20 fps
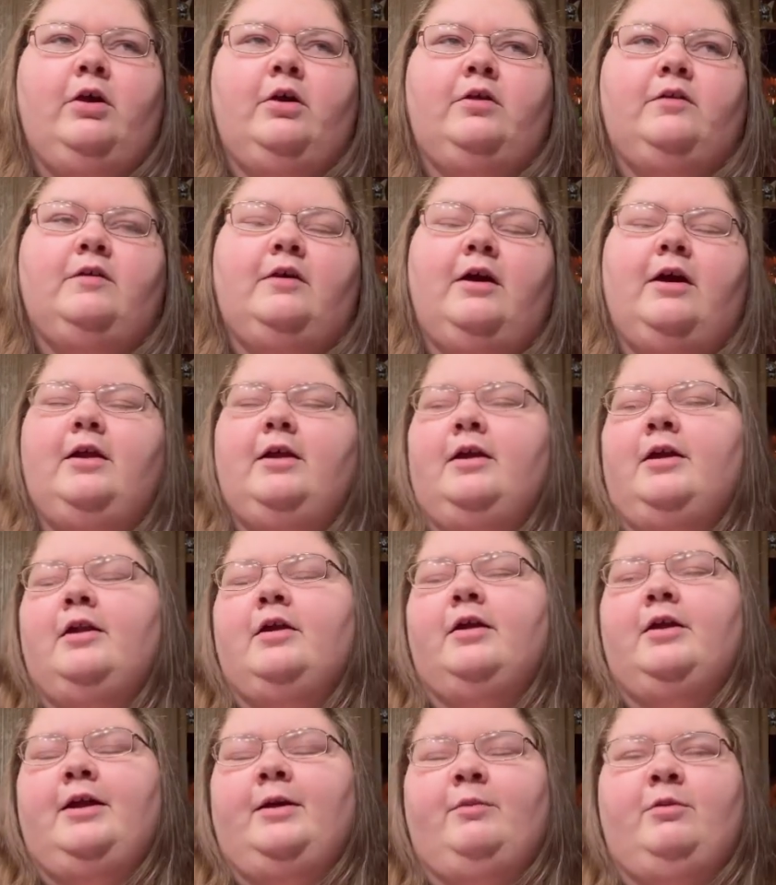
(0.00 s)
So I got a kit
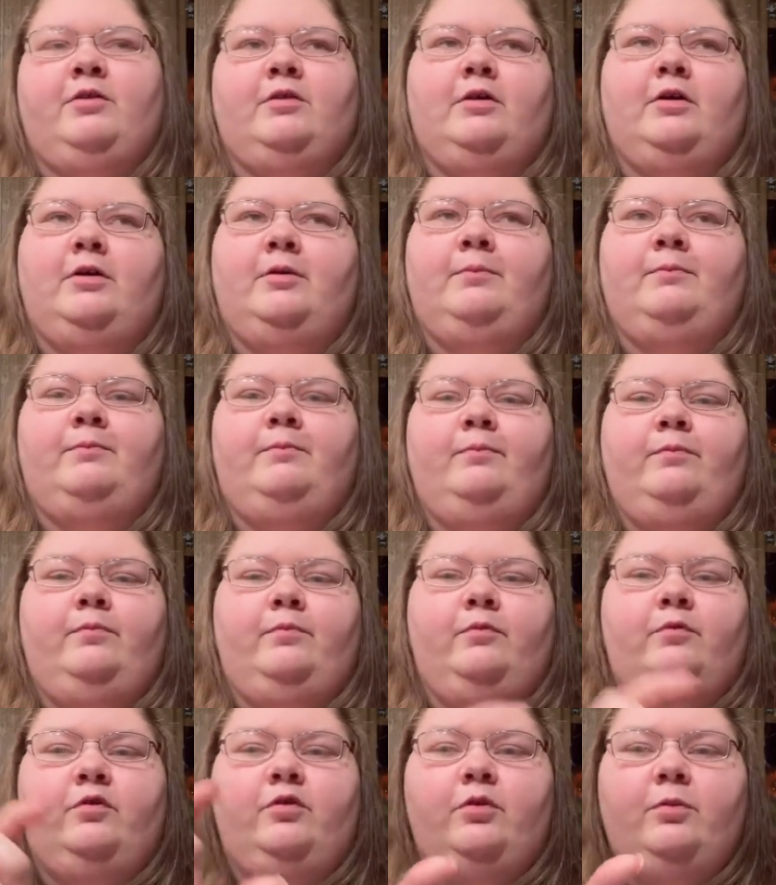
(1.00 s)
on Amazon,
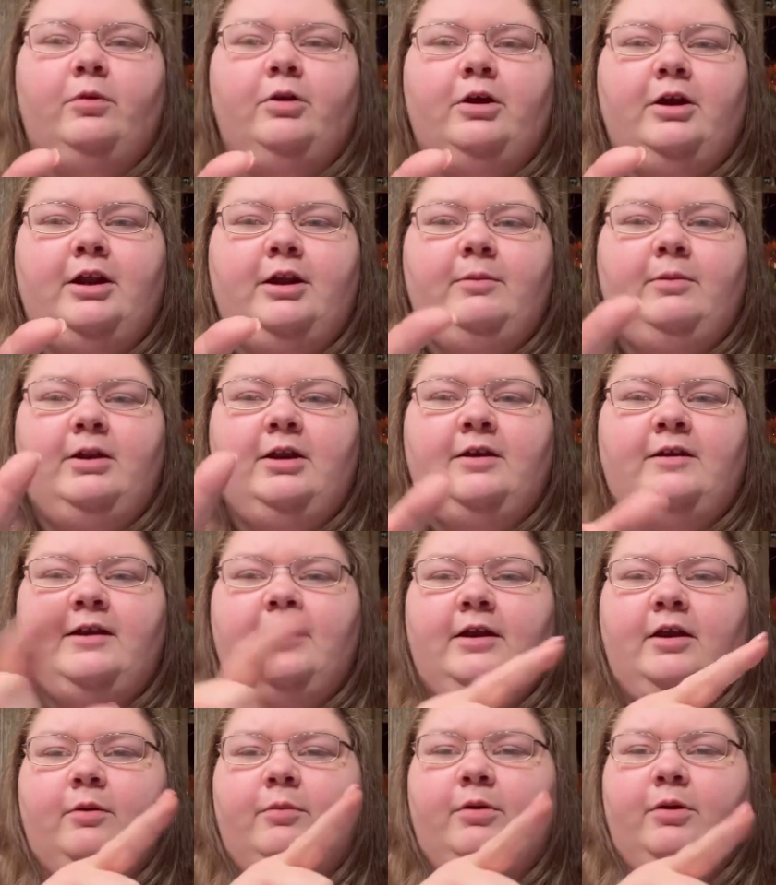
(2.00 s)
super itty bitty
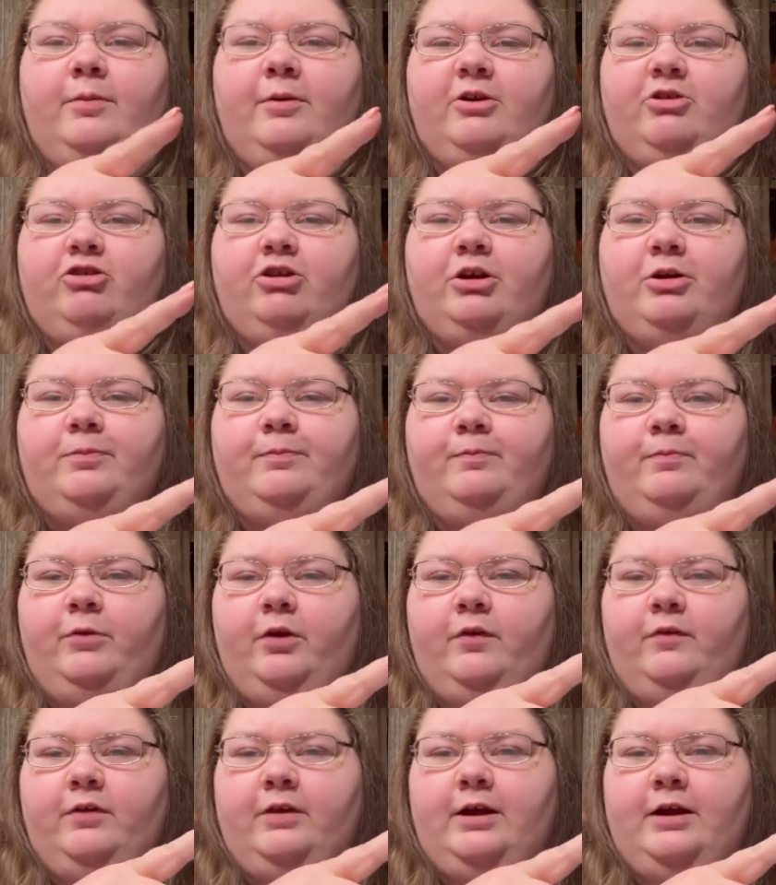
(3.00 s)
tiny. I'll put a picture in
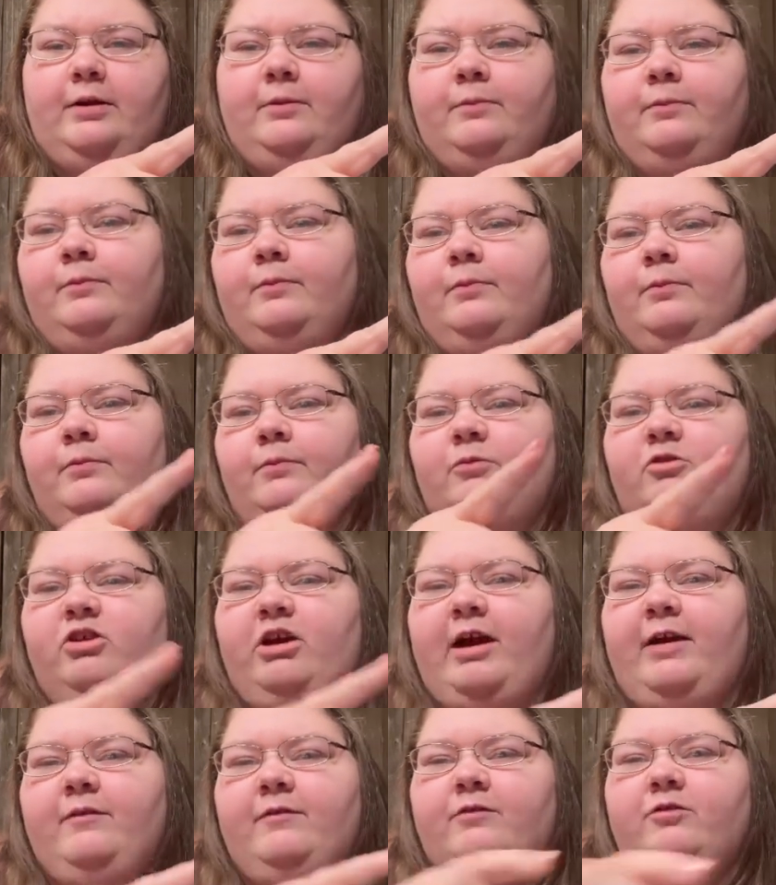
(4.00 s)
over there.
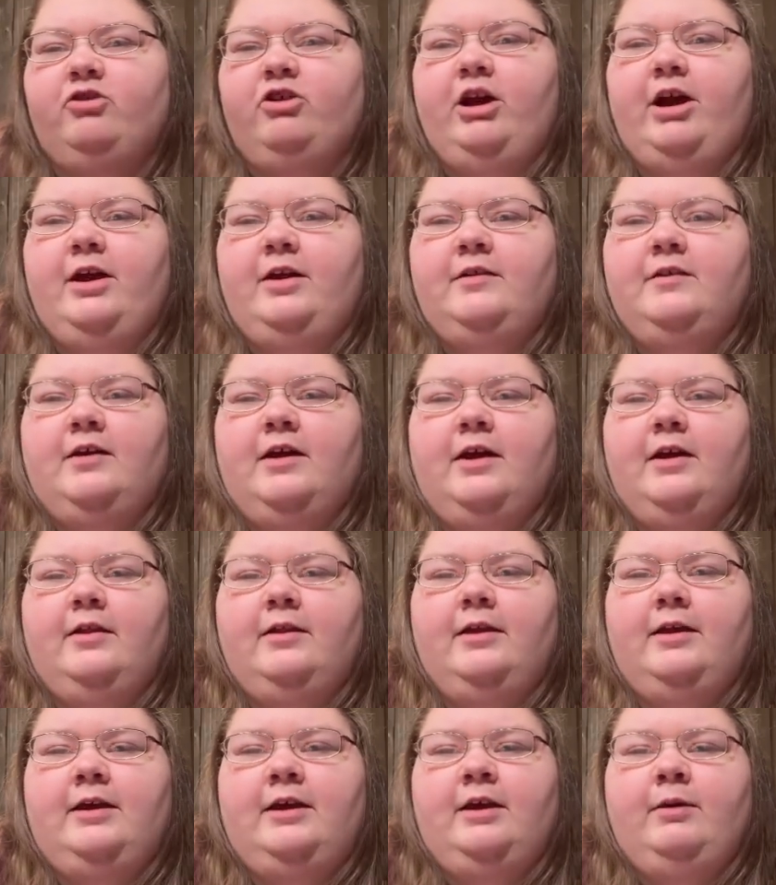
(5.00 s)
I've tried to kind of
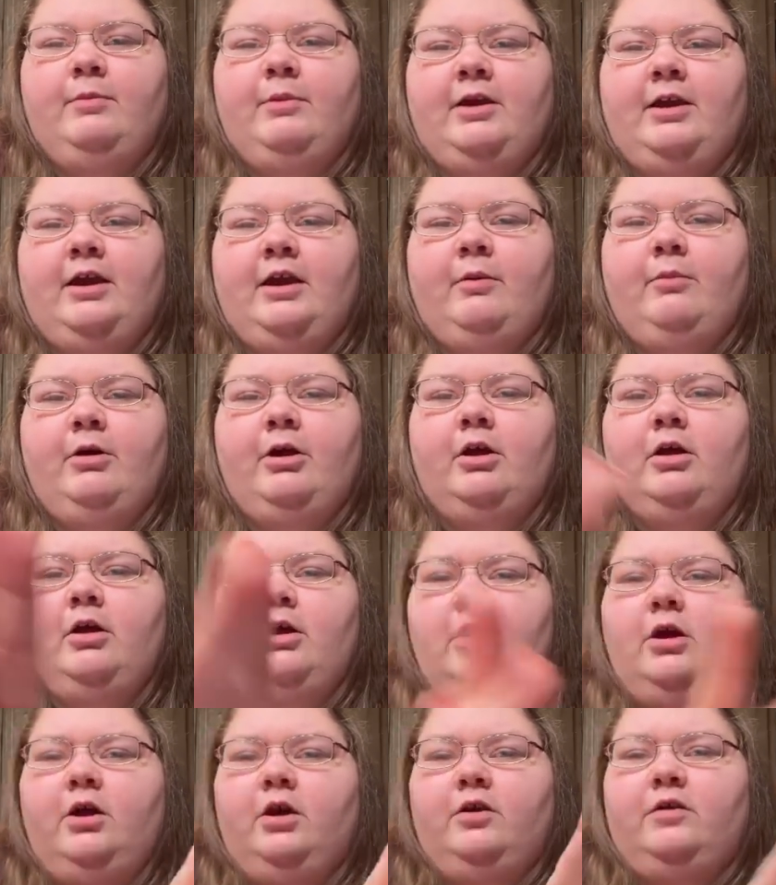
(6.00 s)
like keep my camera
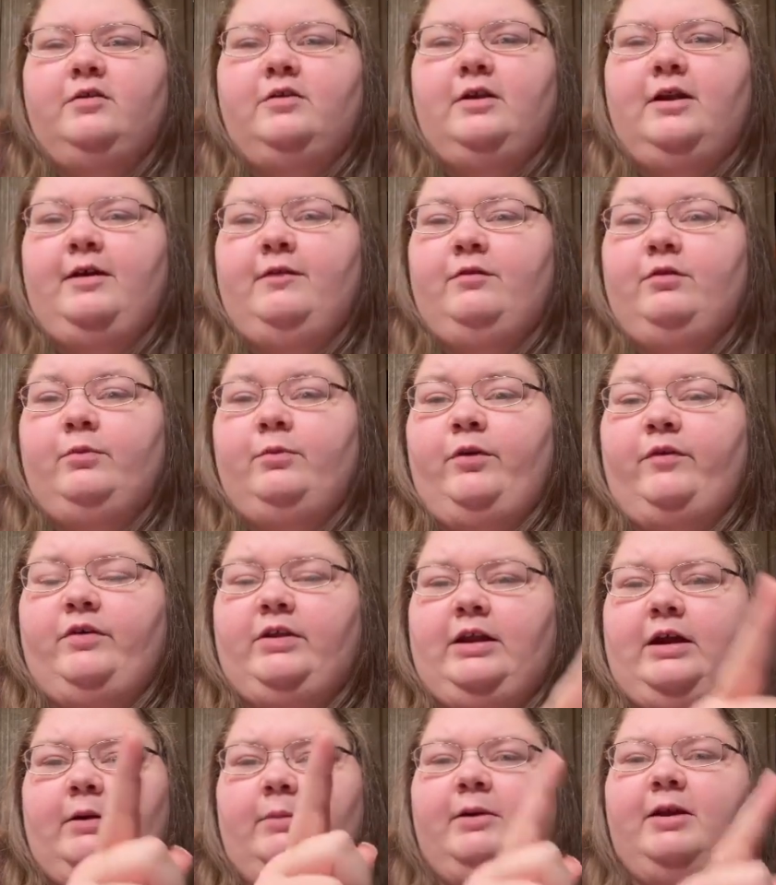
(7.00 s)
so that I have room over
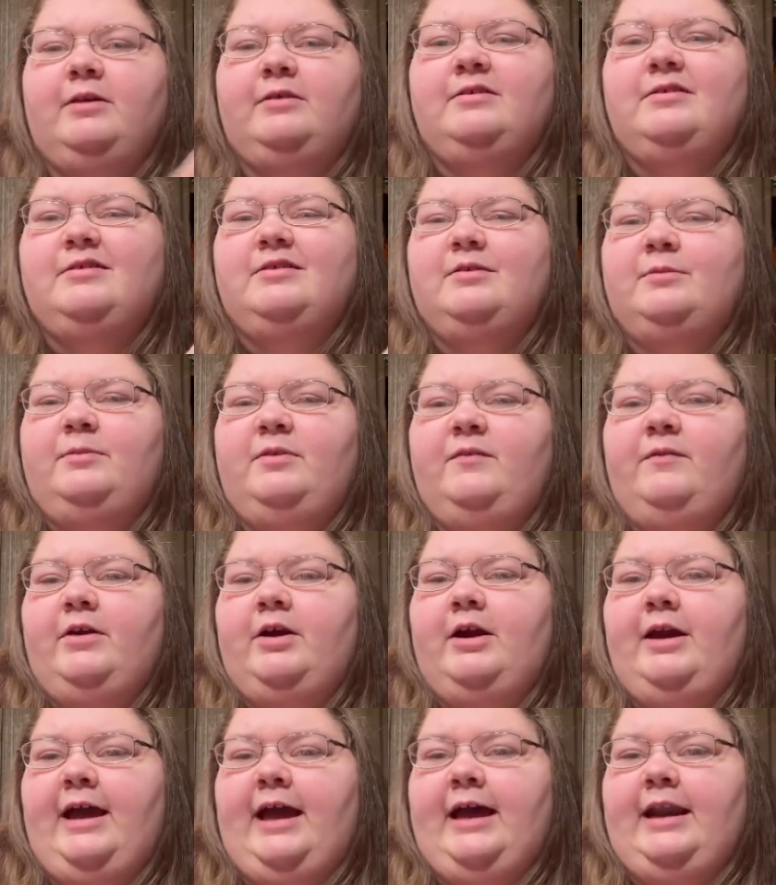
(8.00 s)
there, because this is gonna be
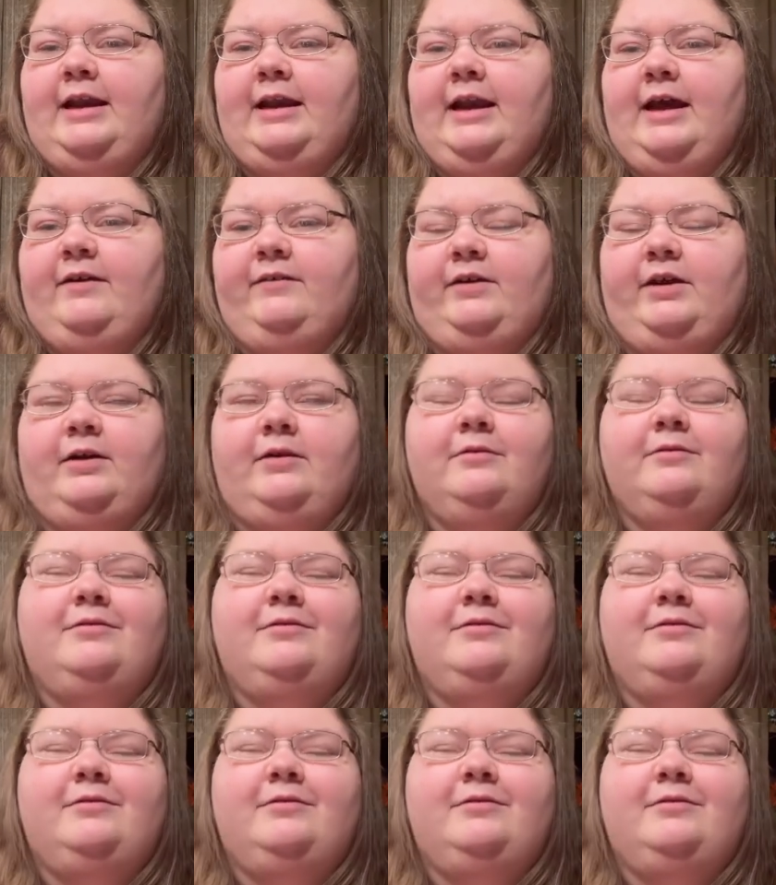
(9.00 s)
very edit heavy.